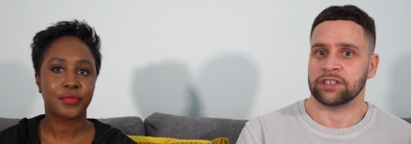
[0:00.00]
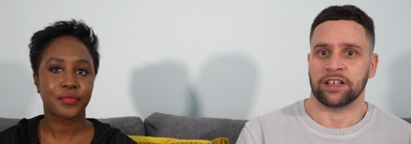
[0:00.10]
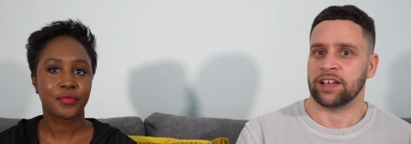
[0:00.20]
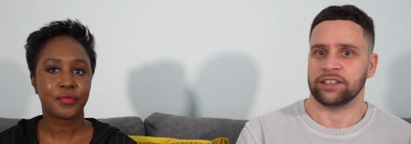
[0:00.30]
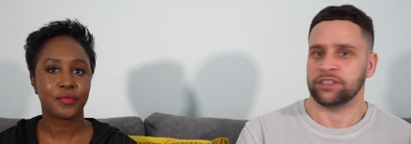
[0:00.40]
Speaker 1: they're
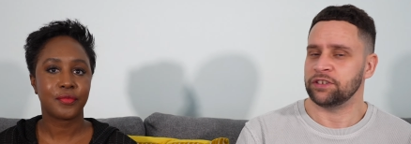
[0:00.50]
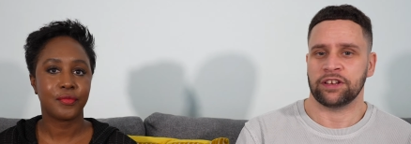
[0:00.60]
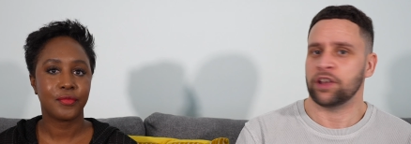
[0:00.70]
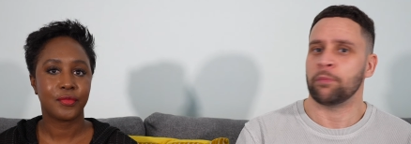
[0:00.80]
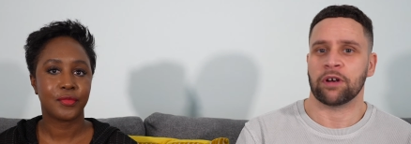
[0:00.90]
like they, they
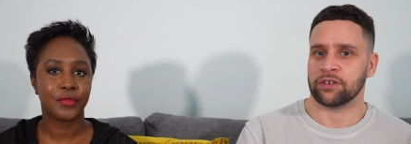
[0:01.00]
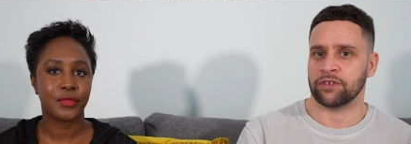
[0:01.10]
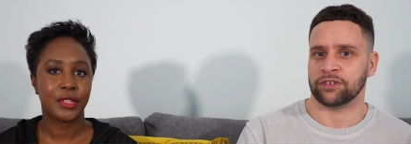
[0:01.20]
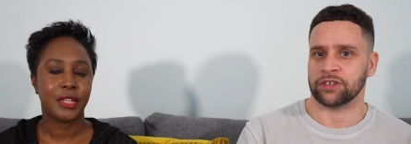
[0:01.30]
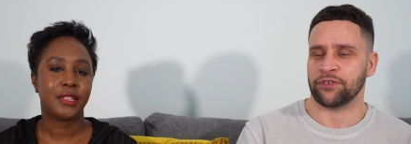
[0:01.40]
don't muck
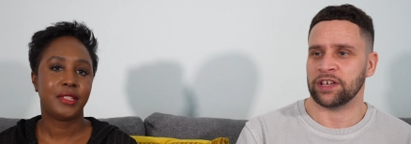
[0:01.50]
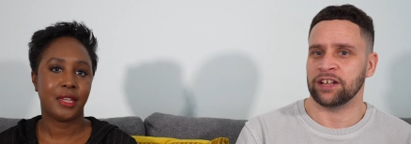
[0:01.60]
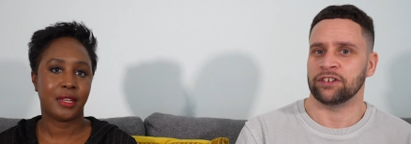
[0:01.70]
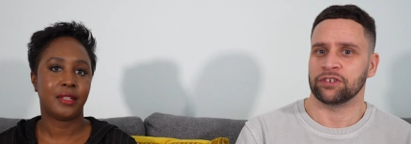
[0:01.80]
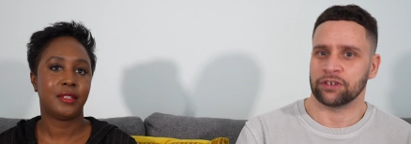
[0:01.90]
around. I think
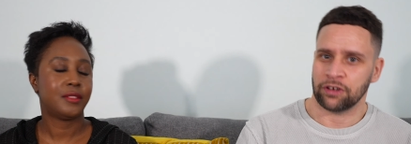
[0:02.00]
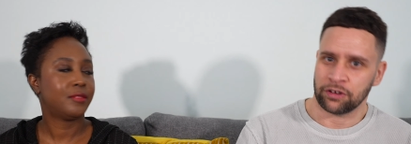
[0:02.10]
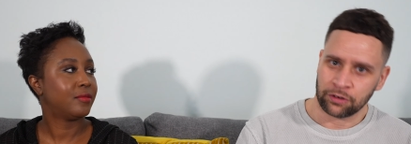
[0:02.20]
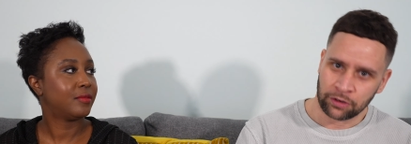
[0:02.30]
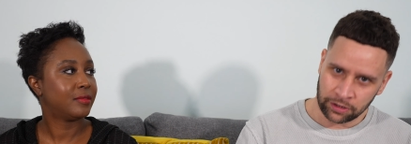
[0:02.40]
England yeah. could learn
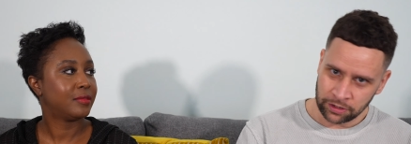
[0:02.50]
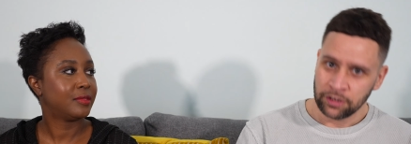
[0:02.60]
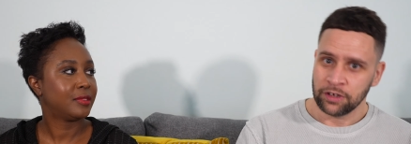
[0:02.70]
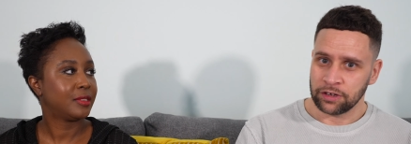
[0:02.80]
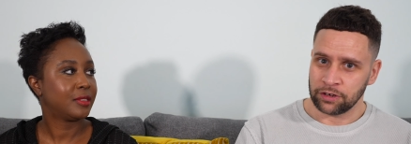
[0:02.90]
a lot.
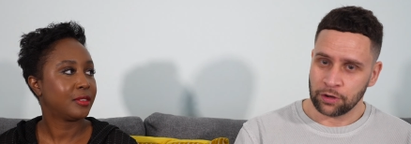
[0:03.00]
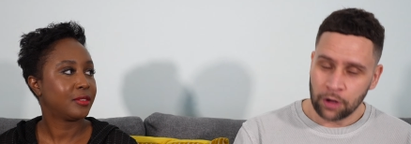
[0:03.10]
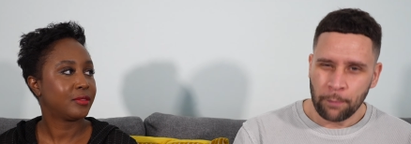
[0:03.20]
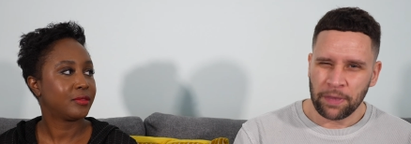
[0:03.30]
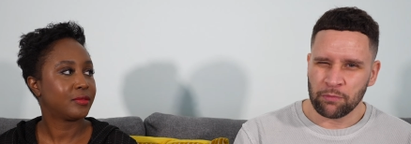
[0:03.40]
You know,
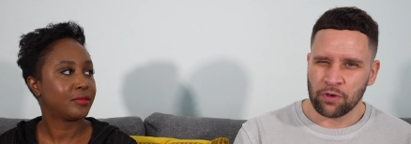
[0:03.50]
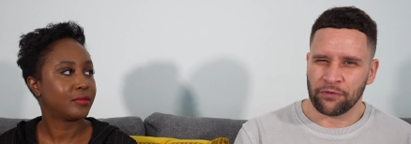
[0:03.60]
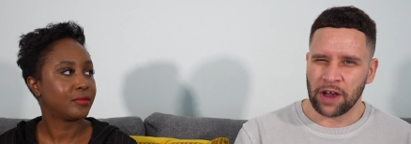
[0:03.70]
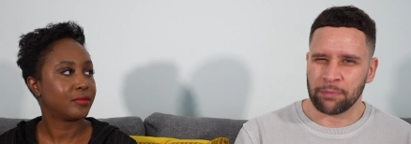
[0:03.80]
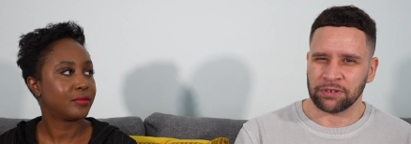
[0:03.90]
a bit more
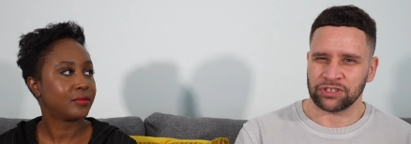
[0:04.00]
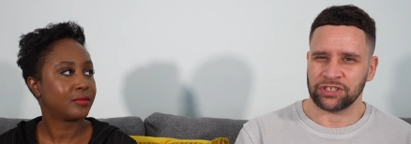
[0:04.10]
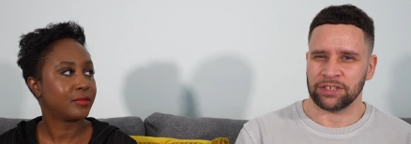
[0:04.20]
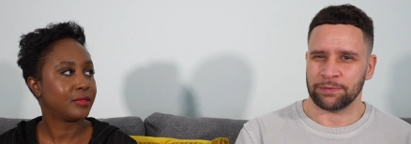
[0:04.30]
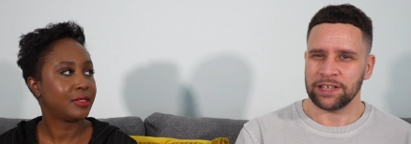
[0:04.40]

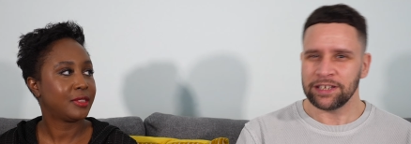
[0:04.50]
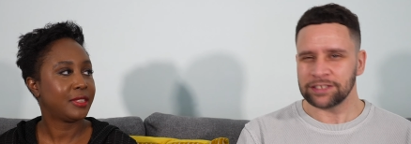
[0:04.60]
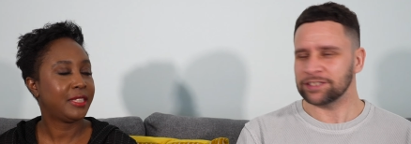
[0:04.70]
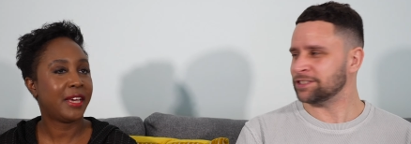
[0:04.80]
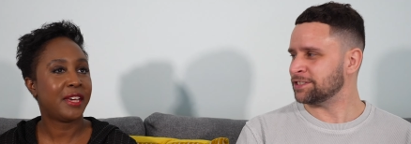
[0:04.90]
vibrancy,
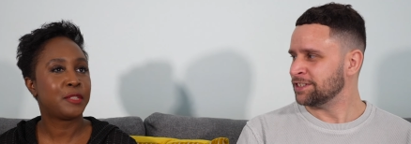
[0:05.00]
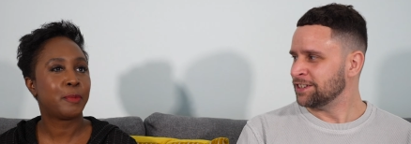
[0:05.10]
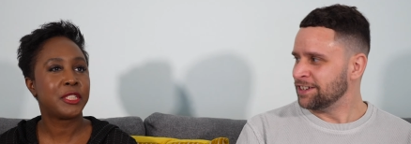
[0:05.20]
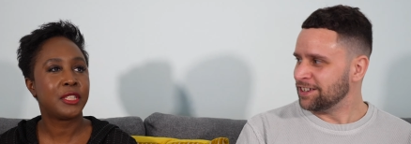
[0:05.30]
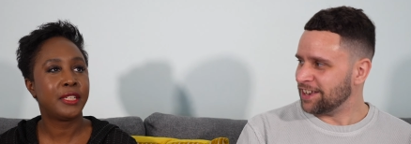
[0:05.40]
please. Yeah,
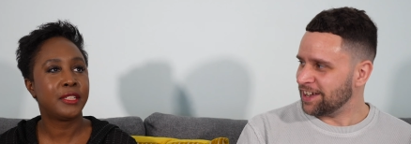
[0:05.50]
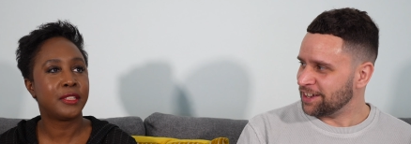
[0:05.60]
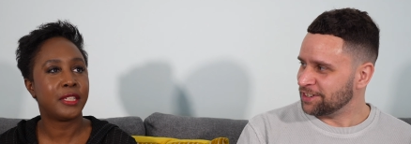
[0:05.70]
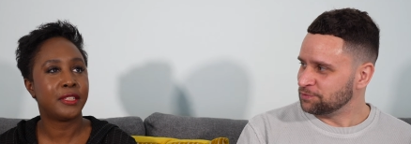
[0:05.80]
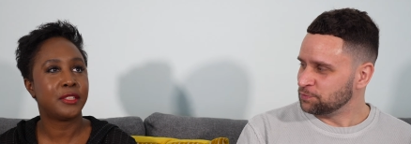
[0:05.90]
especially
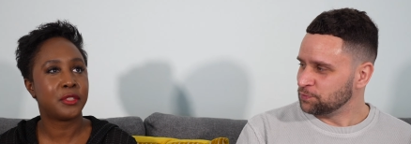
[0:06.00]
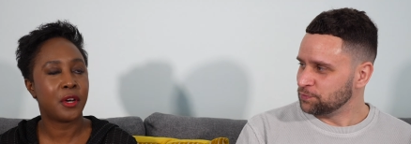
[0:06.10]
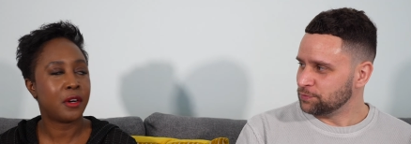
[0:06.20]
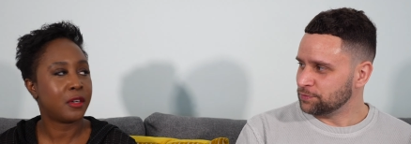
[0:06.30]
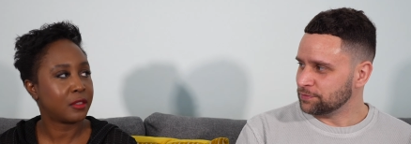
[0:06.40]
like,
Speaker 2: in, the, in the
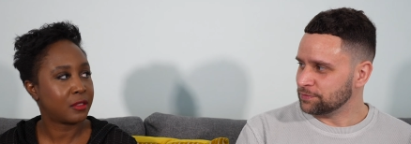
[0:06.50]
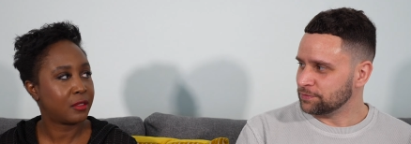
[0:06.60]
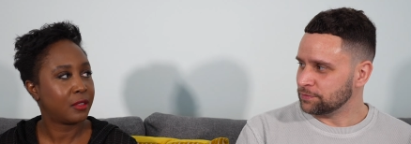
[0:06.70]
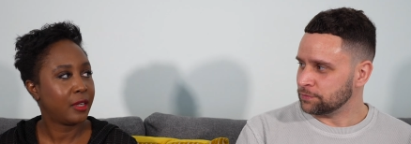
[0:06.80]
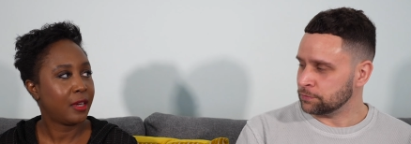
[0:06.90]
dark.
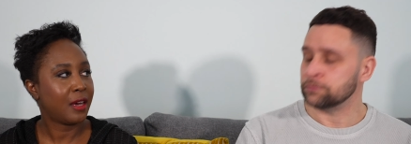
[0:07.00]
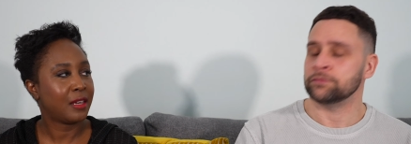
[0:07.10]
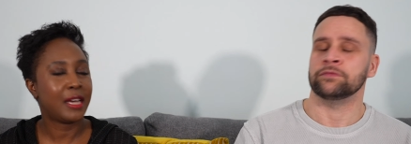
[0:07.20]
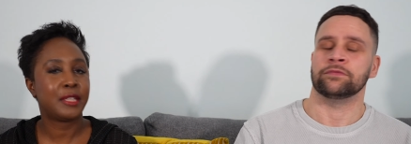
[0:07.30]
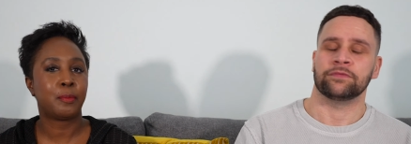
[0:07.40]
Mm. I
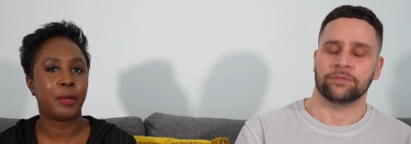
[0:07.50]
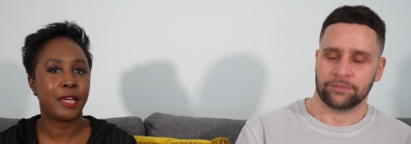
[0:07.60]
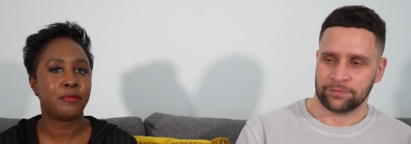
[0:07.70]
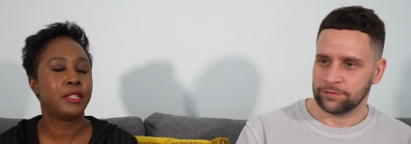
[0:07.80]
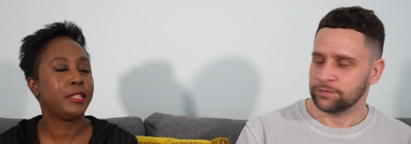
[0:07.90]
like the
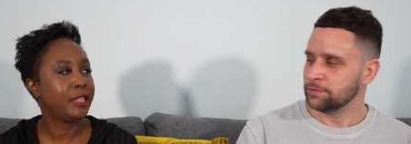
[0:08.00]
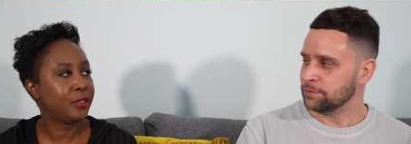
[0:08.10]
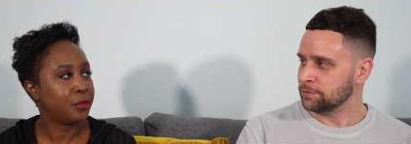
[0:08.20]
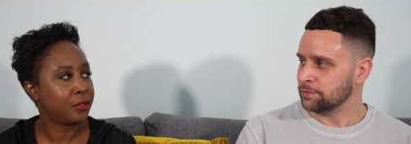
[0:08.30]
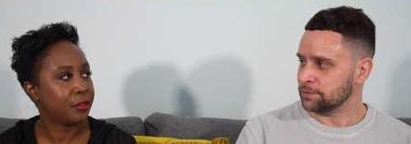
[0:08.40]
play of the
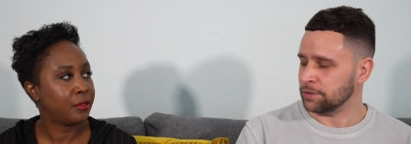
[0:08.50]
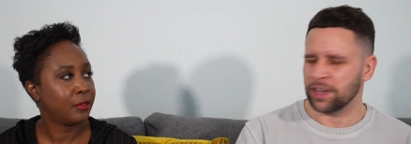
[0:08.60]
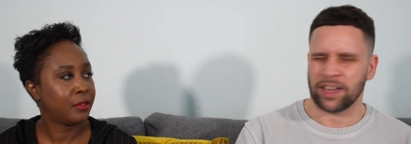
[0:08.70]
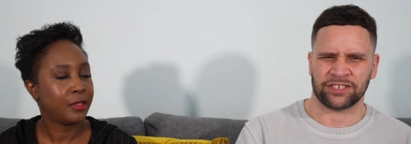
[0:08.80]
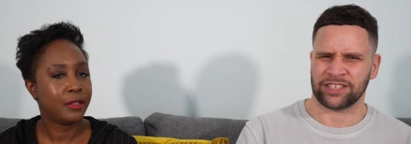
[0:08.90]
neon.
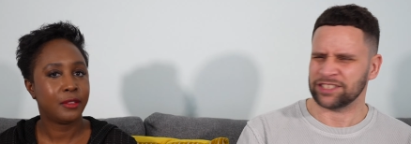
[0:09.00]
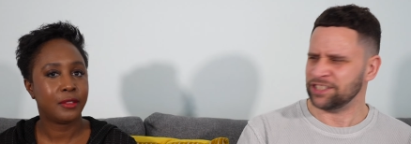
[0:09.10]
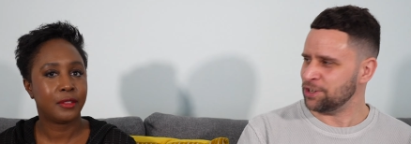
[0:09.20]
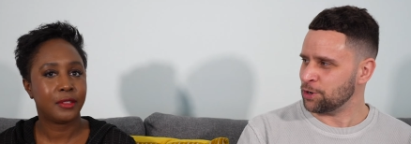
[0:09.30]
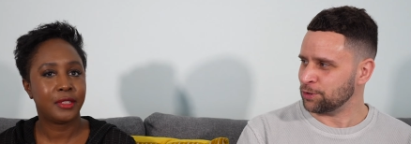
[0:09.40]
Speaker 1: Yeah, sexy
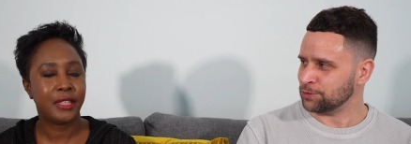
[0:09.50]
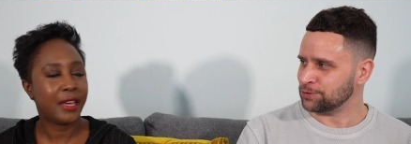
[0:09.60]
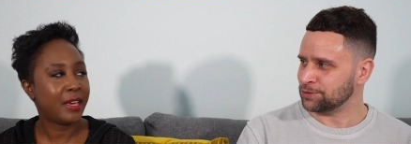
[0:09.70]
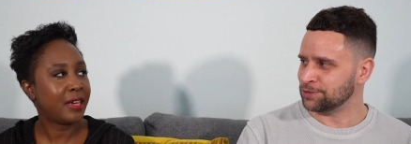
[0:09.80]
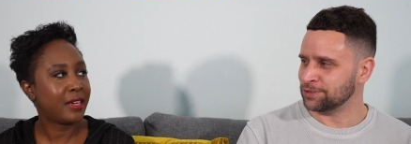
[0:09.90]
neon.
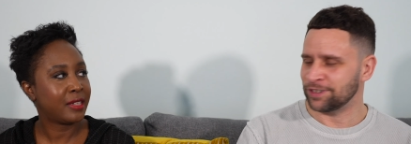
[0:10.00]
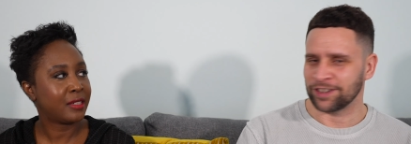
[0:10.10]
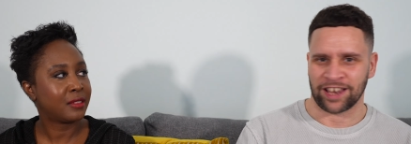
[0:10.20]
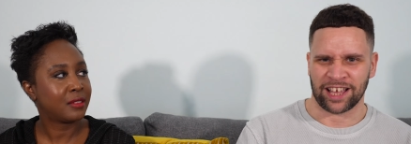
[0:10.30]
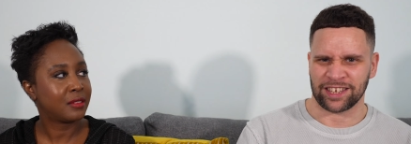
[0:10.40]

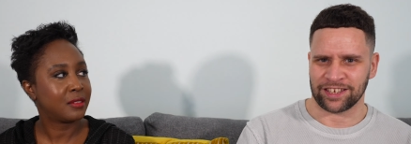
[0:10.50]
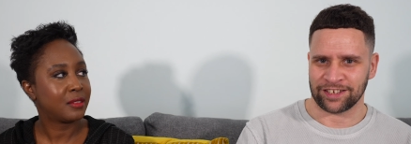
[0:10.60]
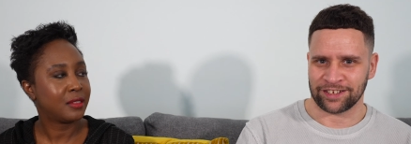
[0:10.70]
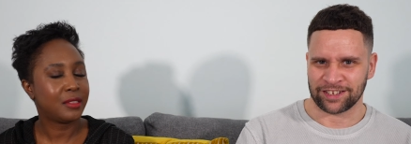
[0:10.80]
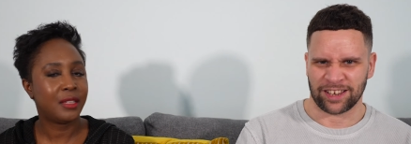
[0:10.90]
Yeah.
Speaker 2: Like
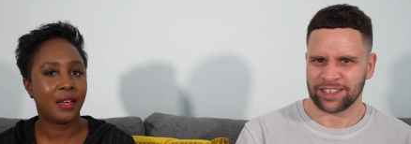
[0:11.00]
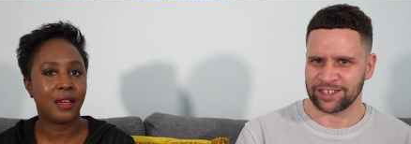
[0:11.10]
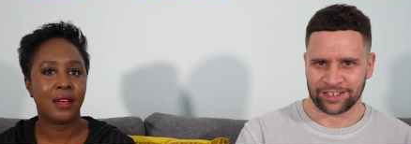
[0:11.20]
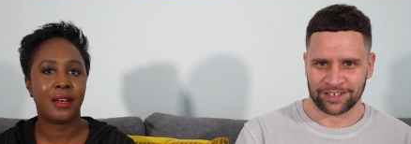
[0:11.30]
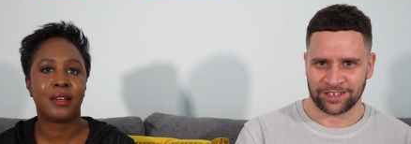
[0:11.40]

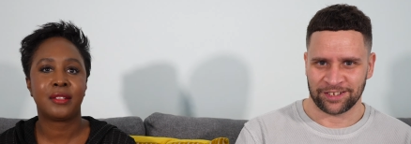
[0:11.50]
yeah.